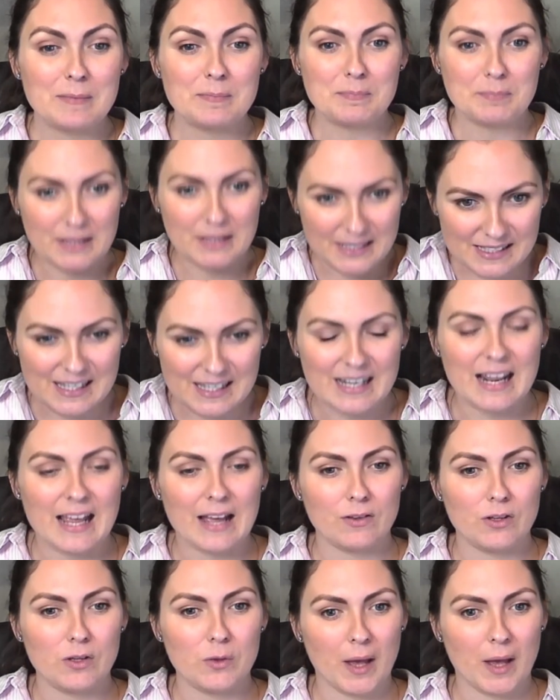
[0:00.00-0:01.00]
but it's then
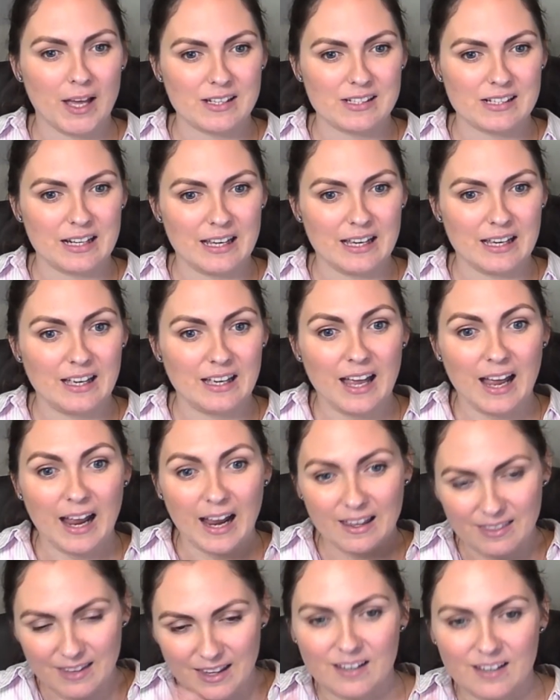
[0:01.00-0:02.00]
how you handle it,
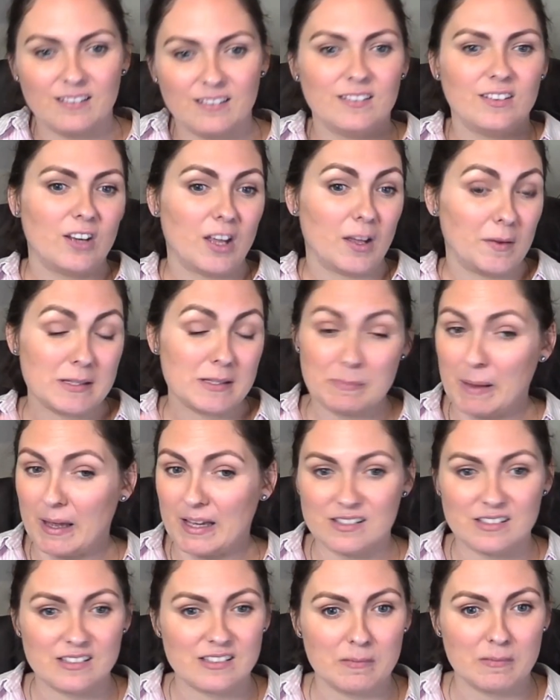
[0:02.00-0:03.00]
and then
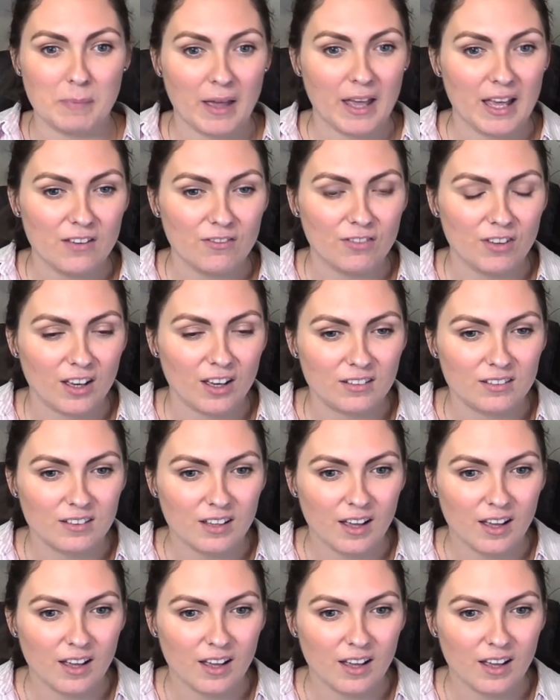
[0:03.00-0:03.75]
patterns of behavior.